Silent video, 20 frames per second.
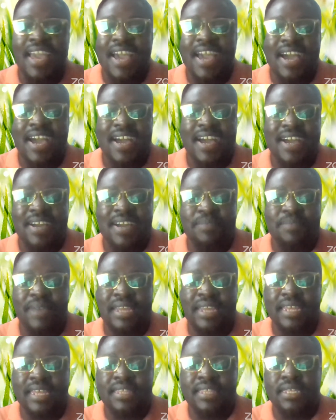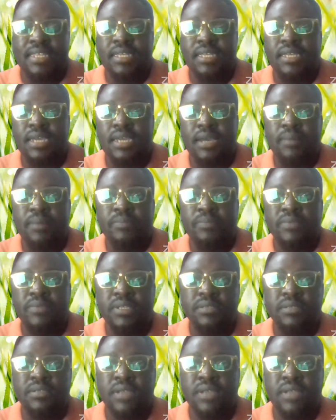and I think
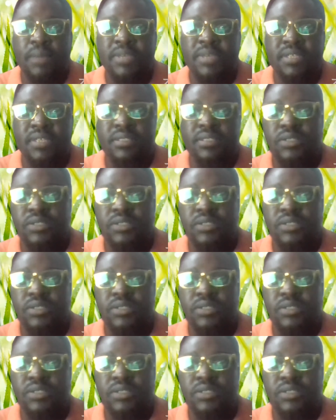I mean,